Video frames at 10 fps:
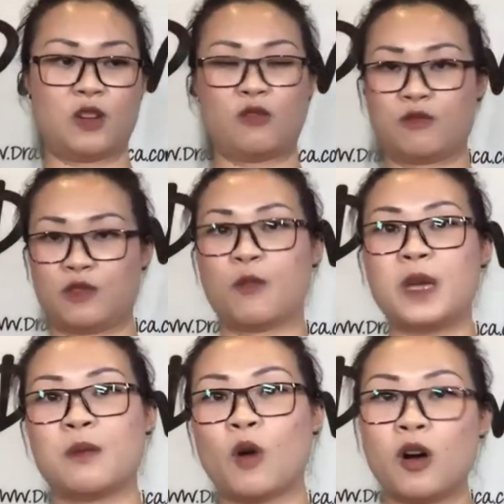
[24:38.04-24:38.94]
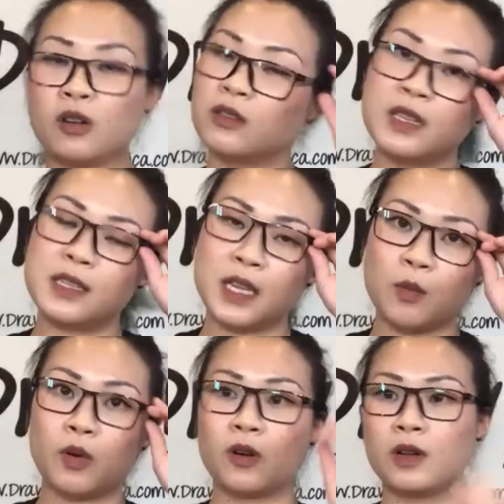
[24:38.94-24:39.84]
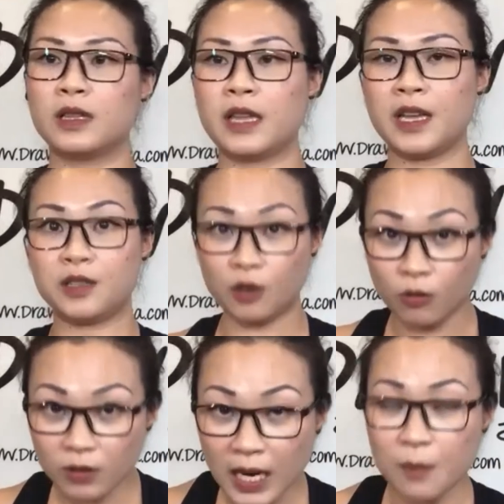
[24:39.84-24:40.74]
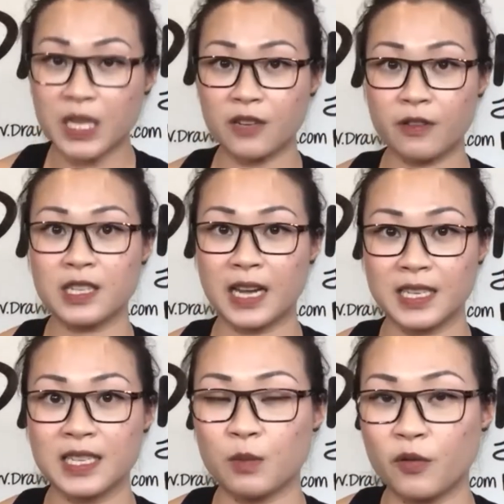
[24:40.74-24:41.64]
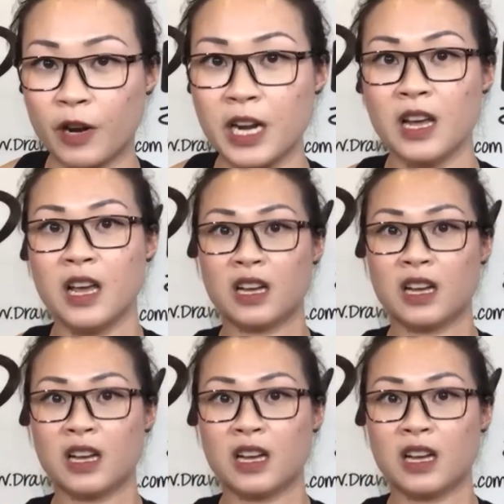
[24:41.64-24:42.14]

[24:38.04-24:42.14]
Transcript: shopping mall in Singapore. They don't come in different sizes, I'm afraid.